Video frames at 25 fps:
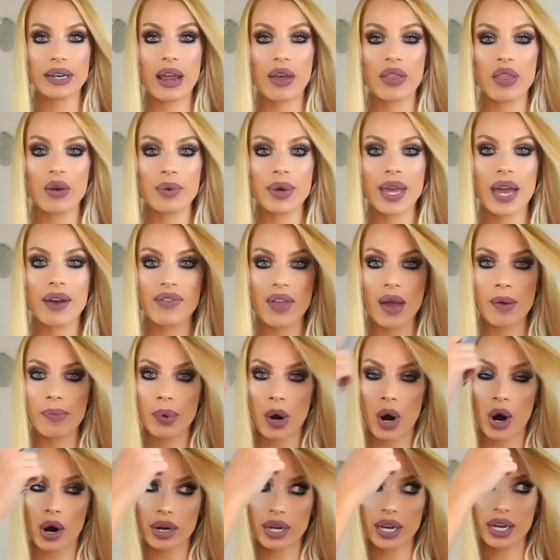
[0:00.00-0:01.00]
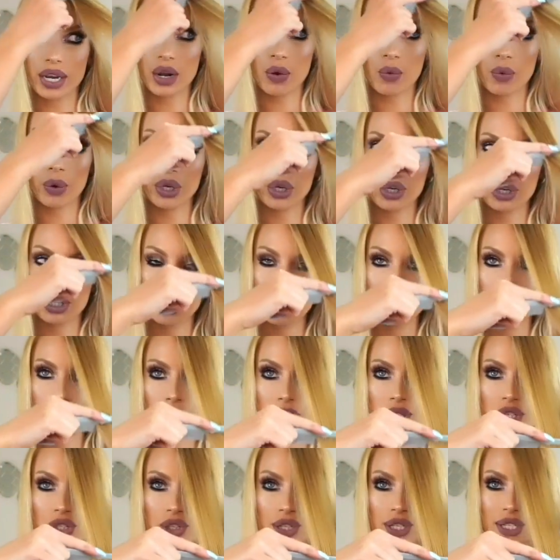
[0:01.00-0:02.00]
Now that we have that parted, what you're gonna do
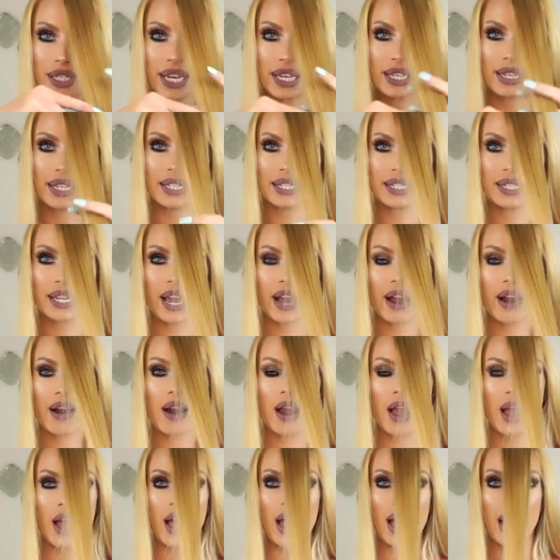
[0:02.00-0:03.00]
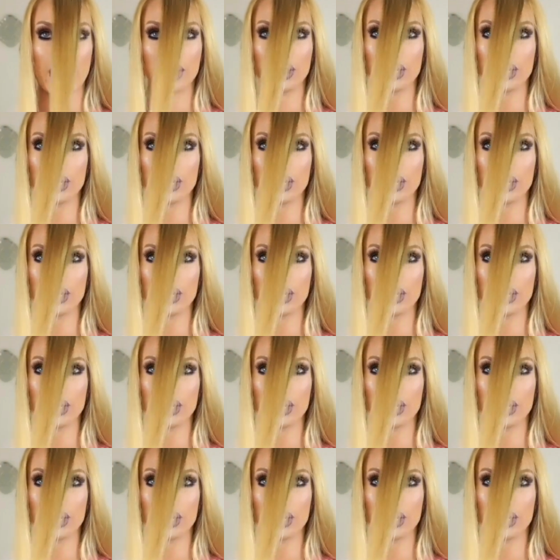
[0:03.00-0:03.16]
is you're gonna take this hair and